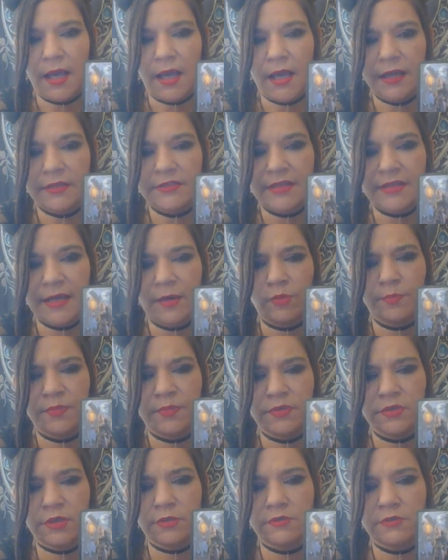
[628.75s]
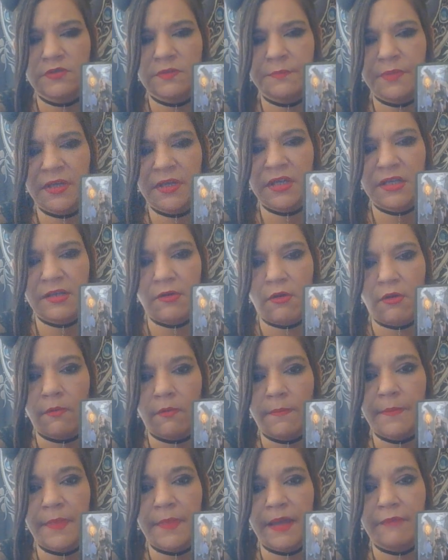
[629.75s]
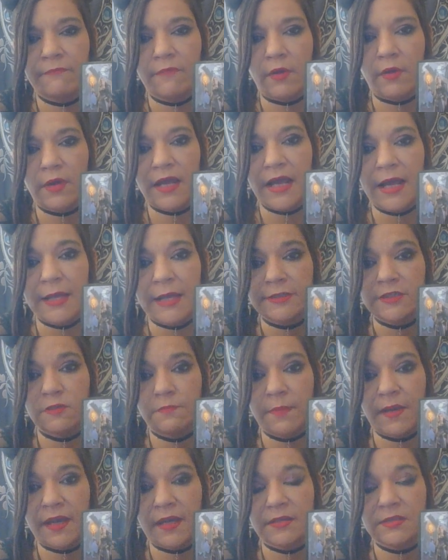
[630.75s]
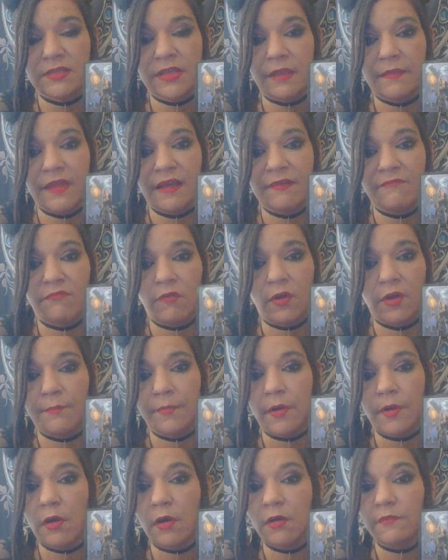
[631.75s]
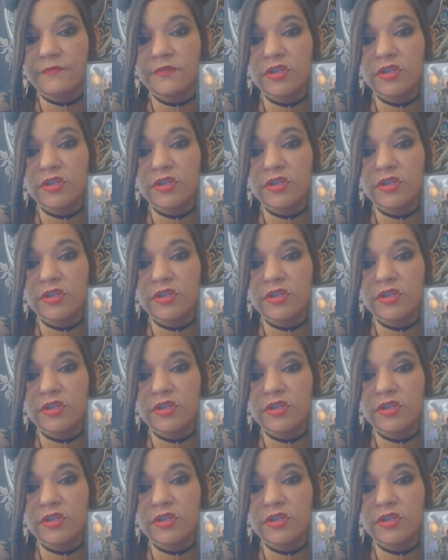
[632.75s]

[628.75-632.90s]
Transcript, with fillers: and helping you to be on that right aspect and that right path